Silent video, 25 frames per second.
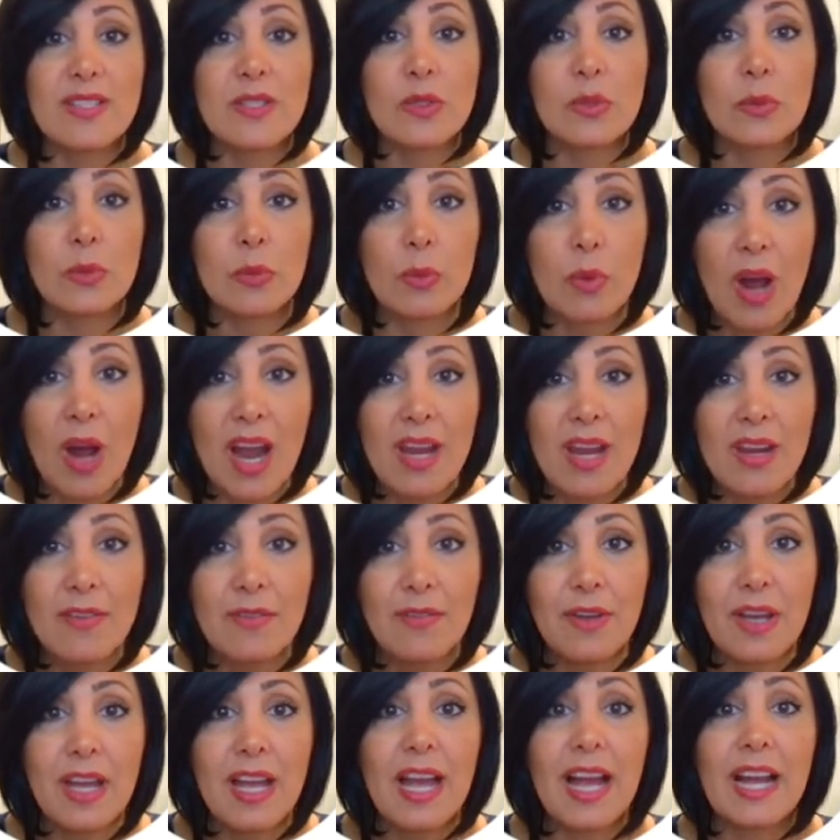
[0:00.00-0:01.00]
arrive
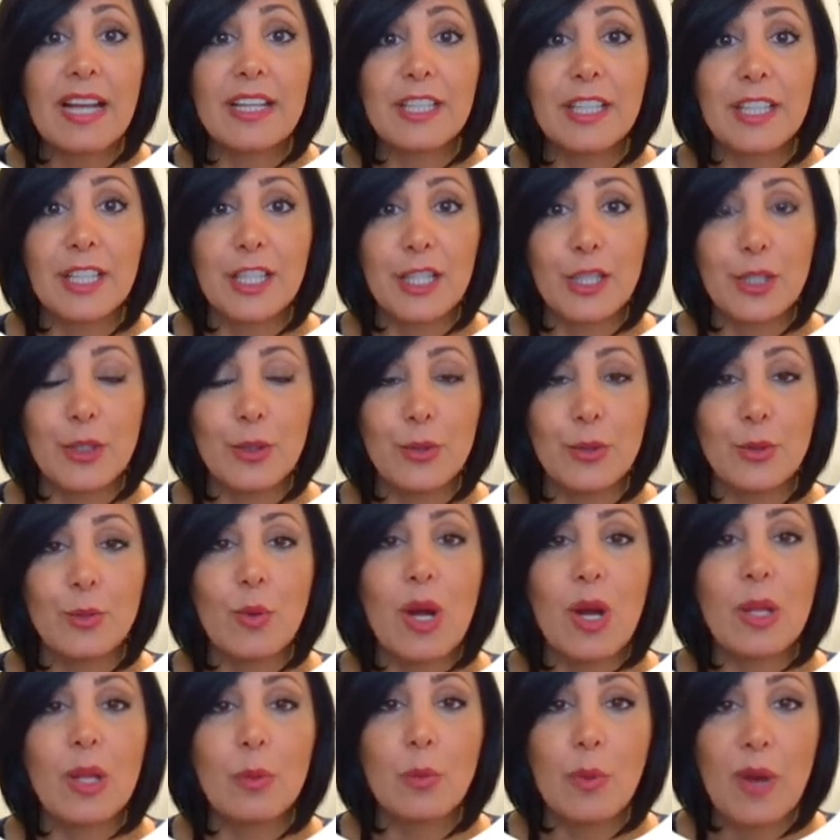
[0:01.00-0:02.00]
and queued
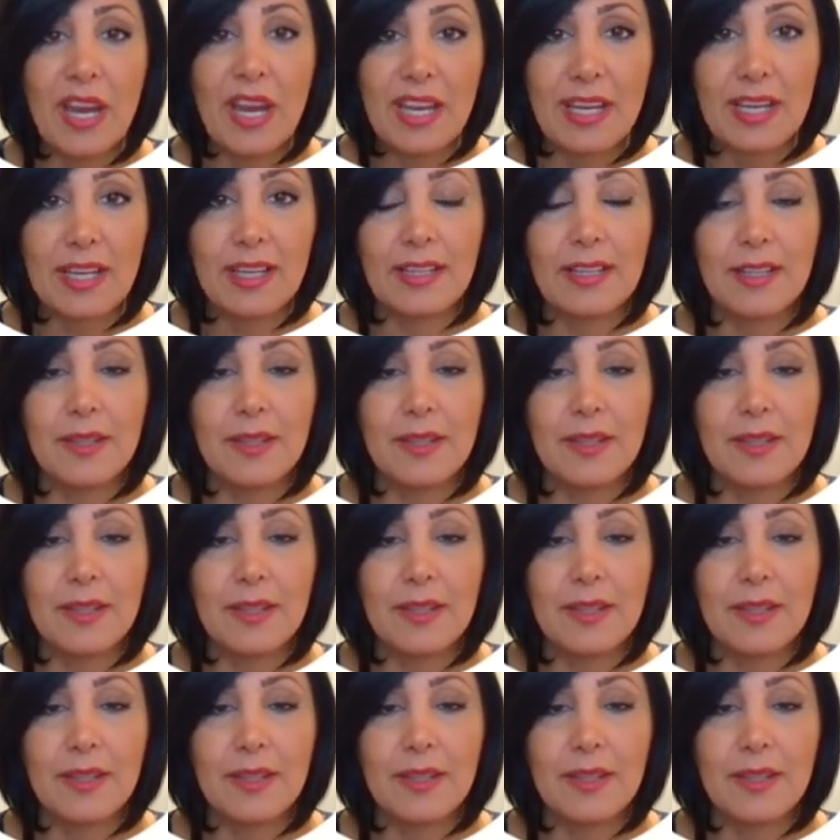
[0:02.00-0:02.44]
while waiting.